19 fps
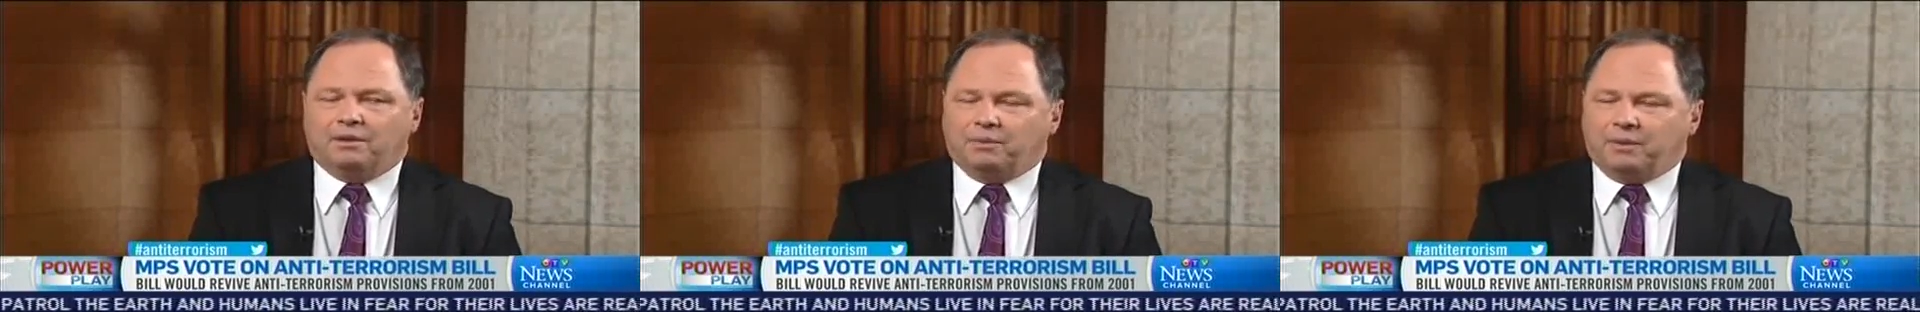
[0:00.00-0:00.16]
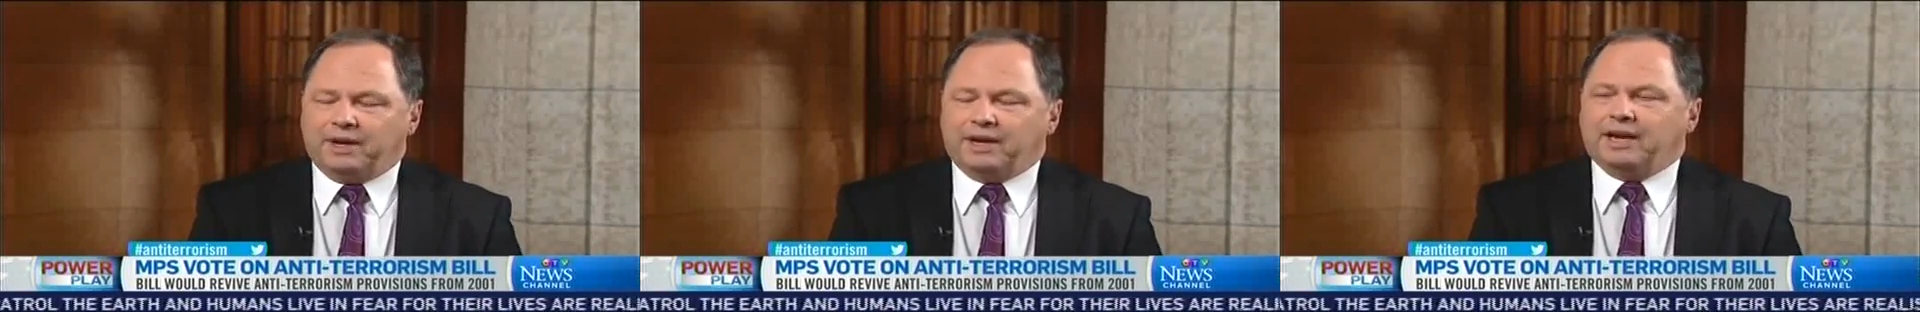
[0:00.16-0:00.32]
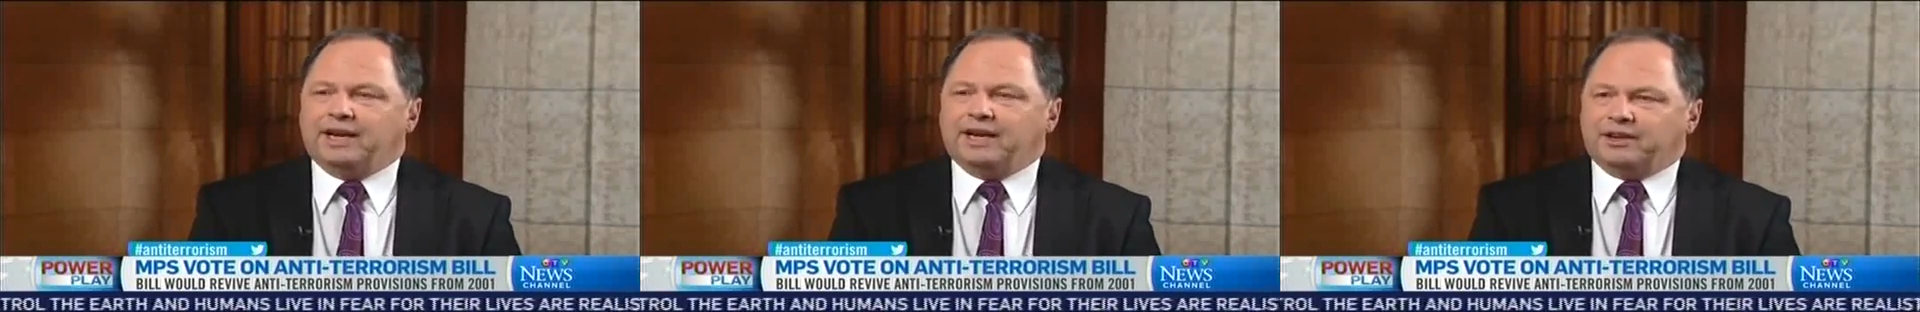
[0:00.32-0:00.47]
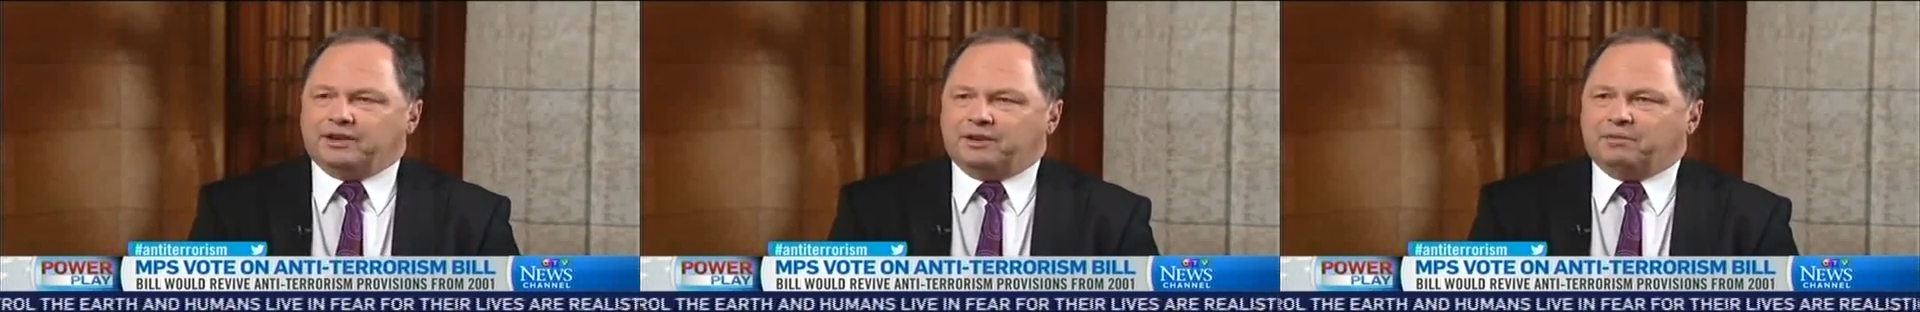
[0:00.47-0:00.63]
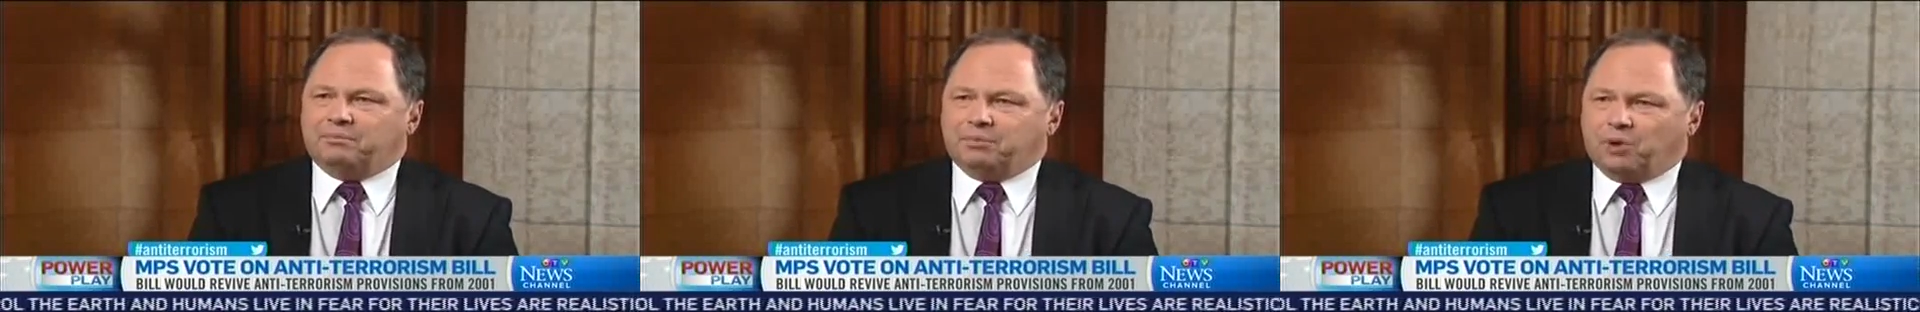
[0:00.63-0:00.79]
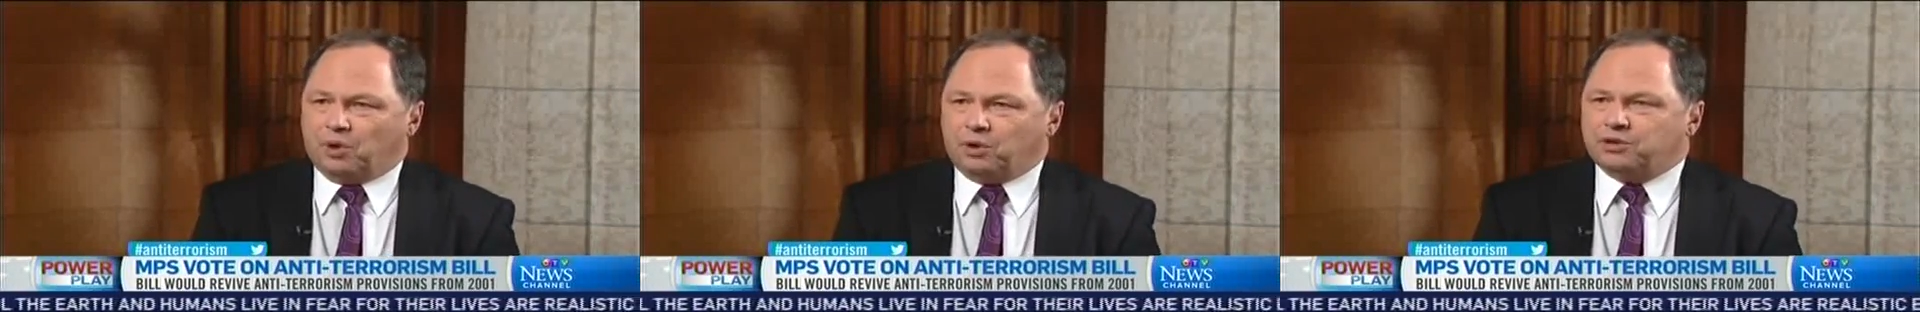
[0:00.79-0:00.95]
we need
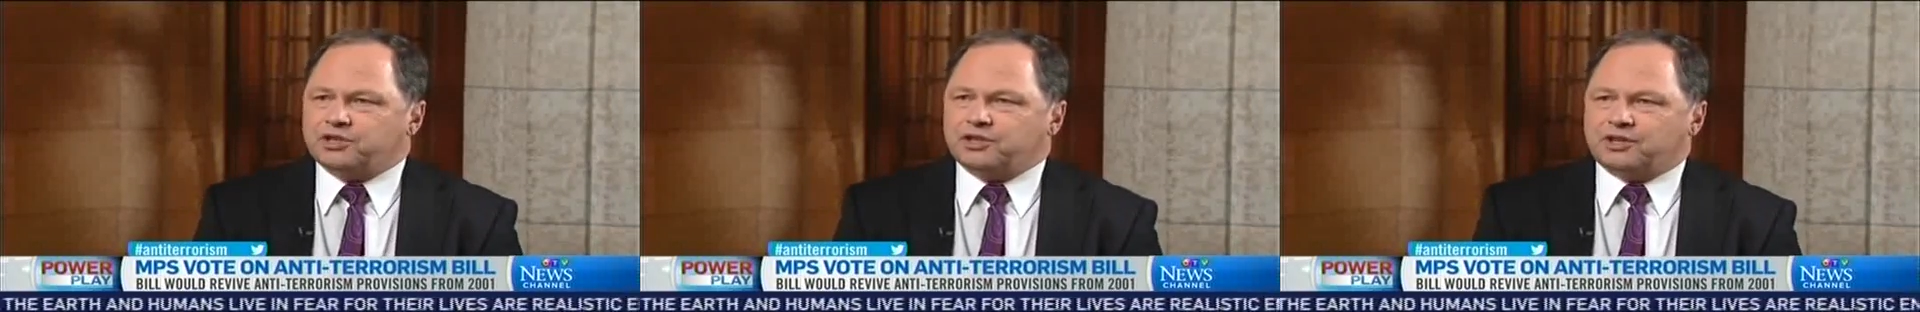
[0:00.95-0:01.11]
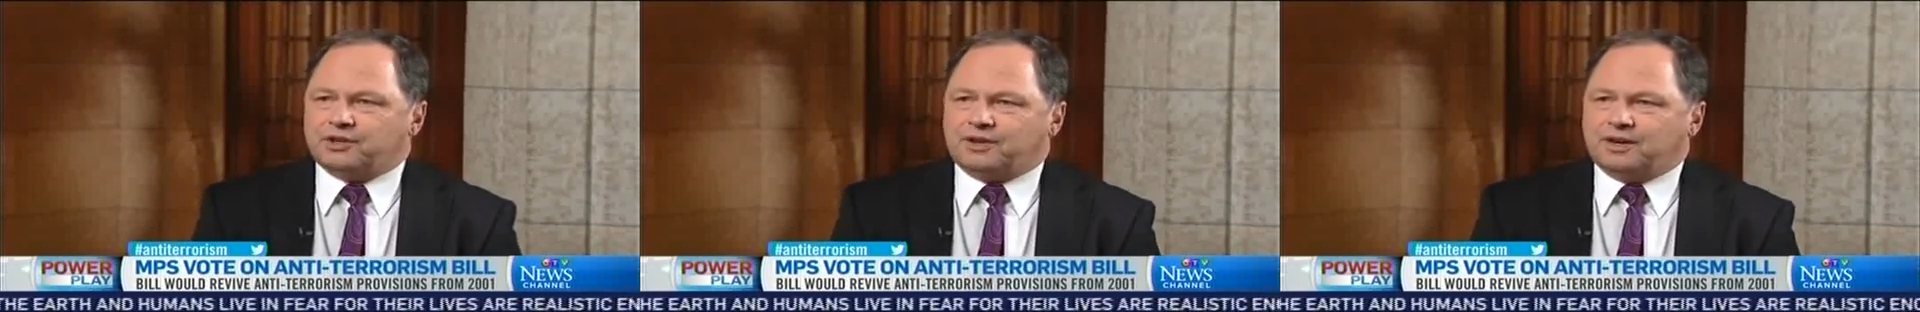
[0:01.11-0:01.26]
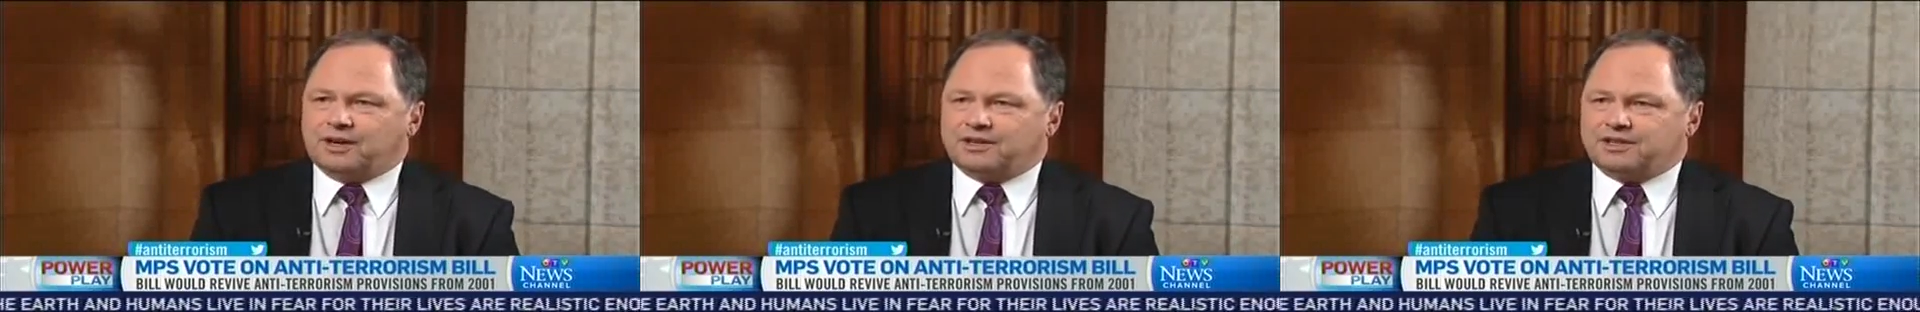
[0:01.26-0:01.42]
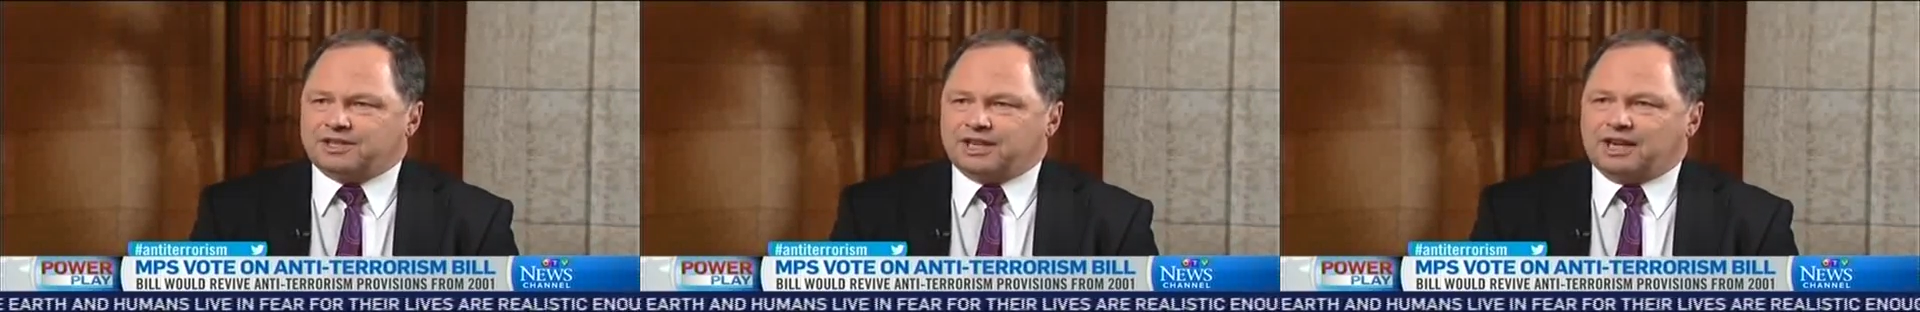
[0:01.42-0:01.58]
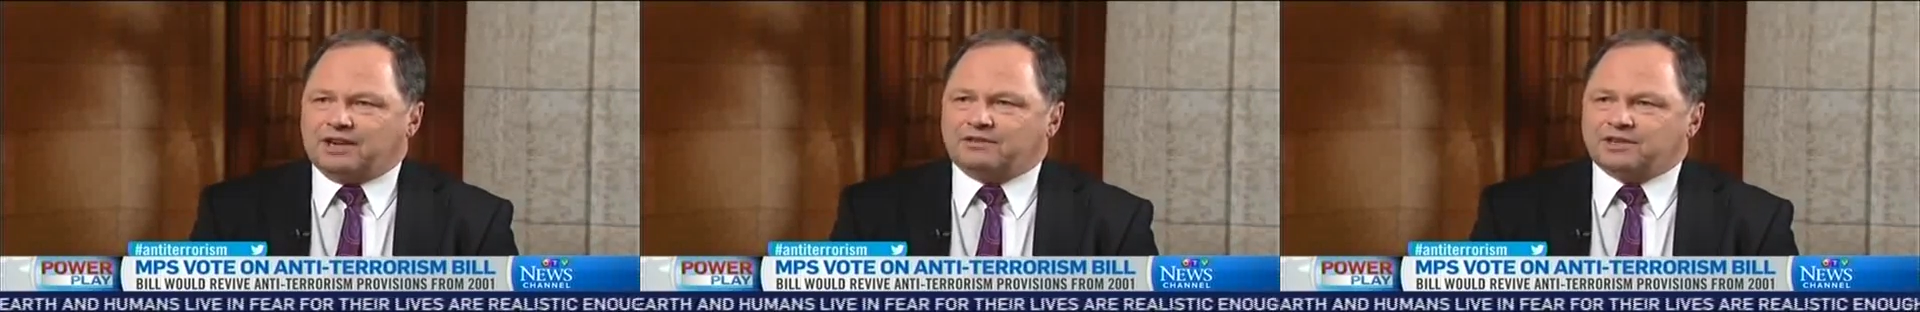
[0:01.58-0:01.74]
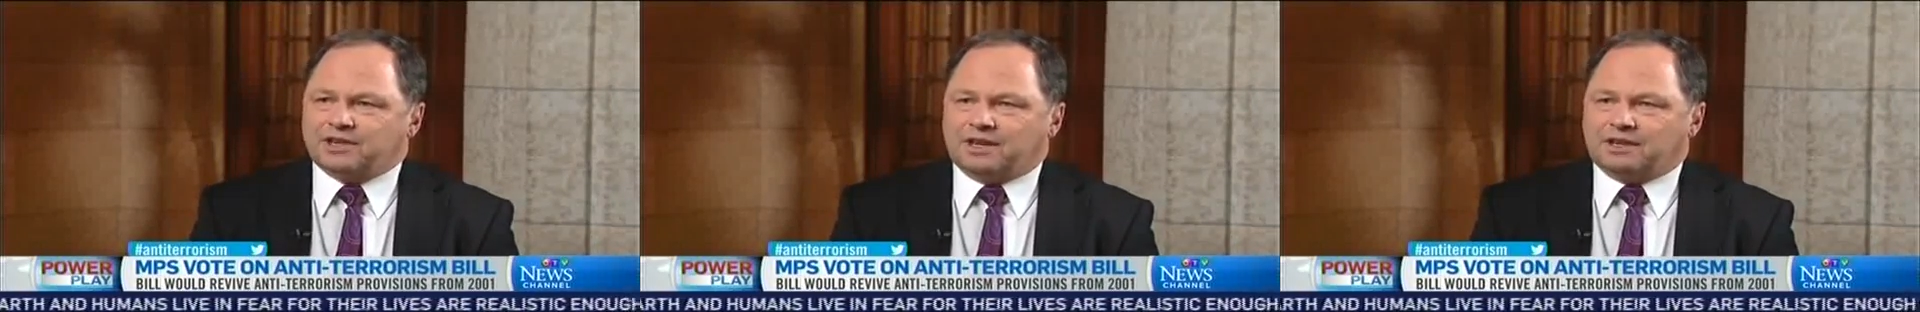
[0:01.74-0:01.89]
to bolster
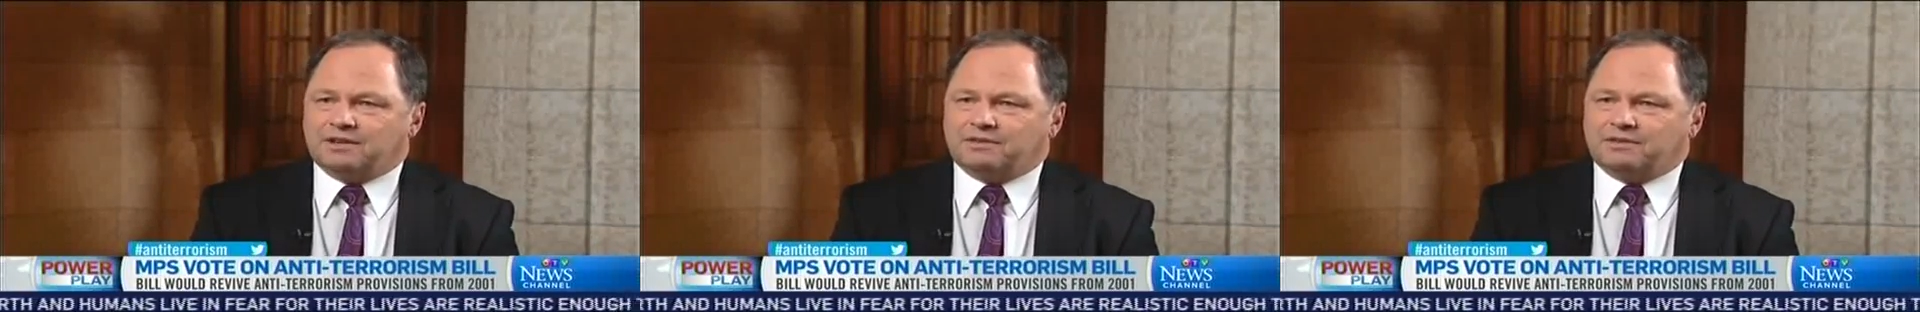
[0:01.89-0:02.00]
ourselves